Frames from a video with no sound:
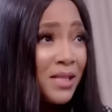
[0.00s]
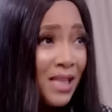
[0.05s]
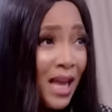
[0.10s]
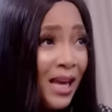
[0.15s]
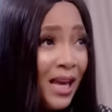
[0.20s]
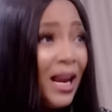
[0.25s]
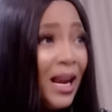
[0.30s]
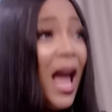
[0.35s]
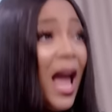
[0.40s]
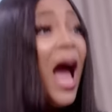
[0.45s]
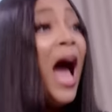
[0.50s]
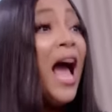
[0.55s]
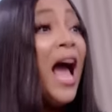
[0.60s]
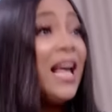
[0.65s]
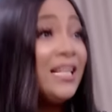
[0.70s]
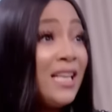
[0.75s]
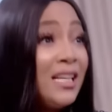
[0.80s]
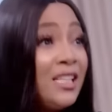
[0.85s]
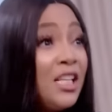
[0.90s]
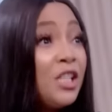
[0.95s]
saying?
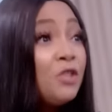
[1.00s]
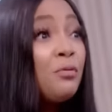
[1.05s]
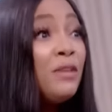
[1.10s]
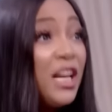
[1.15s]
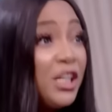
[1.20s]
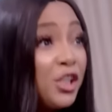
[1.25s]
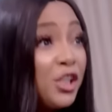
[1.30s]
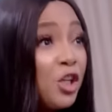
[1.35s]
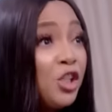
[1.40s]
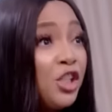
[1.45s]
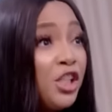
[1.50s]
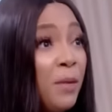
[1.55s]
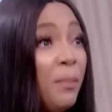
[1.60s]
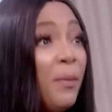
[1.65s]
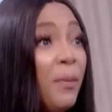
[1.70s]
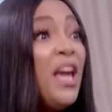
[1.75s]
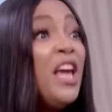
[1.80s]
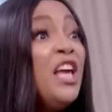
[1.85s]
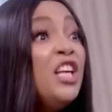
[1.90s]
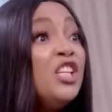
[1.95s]
I said this relationship
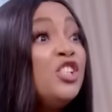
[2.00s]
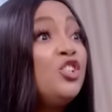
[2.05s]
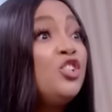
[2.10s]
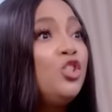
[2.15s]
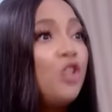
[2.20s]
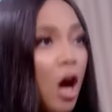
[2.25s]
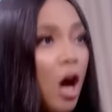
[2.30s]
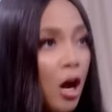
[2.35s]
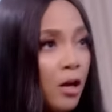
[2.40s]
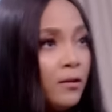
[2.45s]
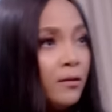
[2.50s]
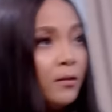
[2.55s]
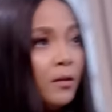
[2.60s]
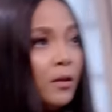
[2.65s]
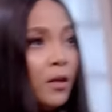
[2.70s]
is done.